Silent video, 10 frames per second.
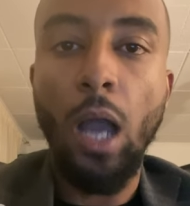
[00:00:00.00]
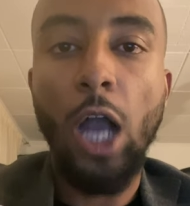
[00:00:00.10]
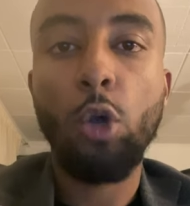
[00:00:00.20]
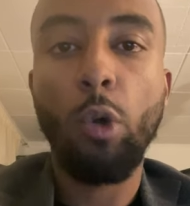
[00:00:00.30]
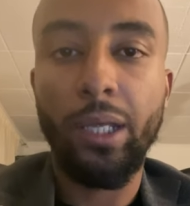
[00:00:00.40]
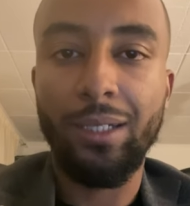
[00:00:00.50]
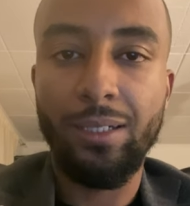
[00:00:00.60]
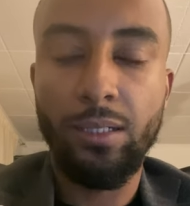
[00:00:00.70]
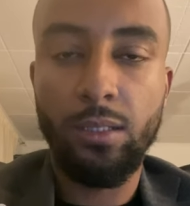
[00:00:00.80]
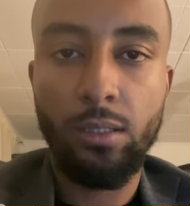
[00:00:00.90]

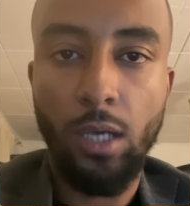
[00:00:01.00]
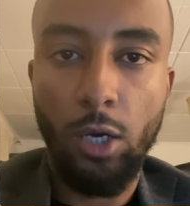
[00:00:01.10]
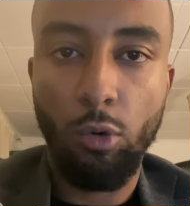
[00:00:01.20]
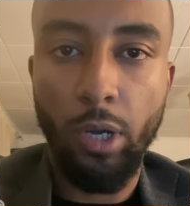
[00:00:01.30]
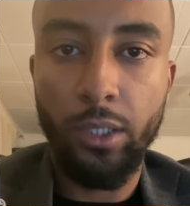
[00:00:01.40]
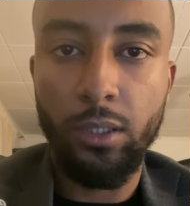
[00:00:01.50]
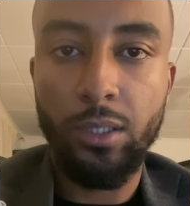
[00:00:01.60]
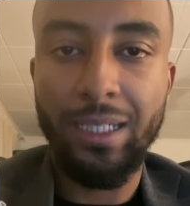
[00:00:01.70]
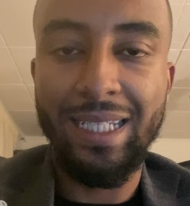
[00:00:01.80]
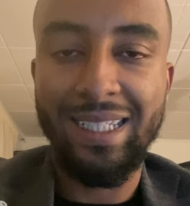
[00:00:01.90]
acquired
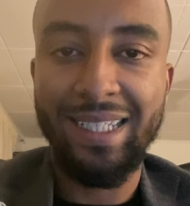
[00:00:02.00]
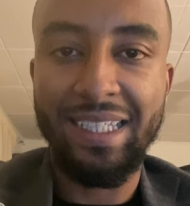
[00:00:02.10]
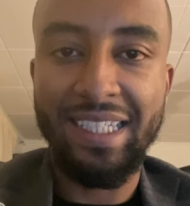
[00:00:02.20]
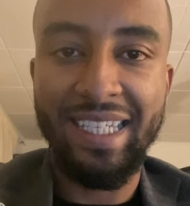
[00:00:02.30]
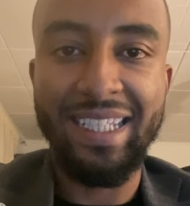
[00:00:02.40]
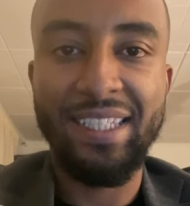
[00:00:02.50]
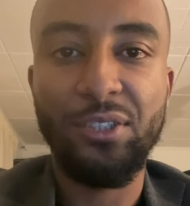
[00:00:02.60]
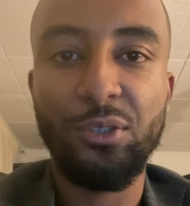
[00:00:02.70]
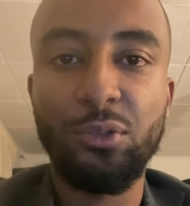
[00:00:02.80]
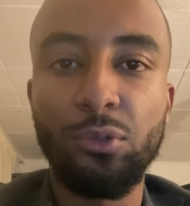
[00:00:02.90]
necessary
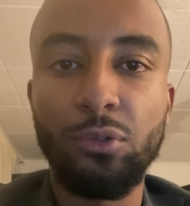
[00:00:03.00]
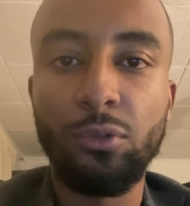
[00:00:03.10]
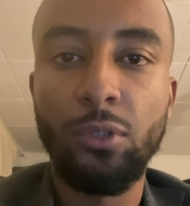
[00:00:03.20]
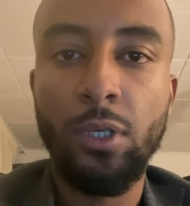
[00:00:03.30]
skills to